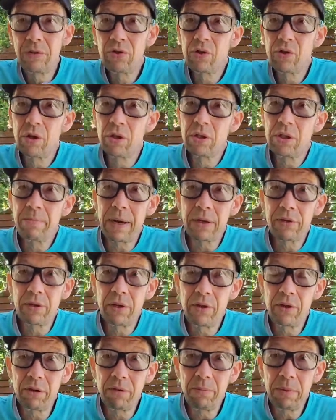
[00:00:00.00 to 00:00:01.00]
concerns
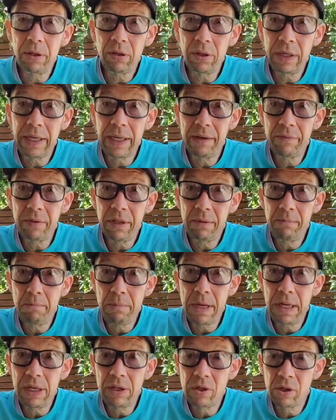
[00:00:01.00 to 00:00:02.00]
about the durability of
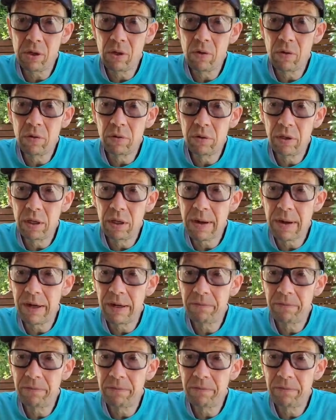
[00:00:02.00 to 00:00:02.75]
the midsole,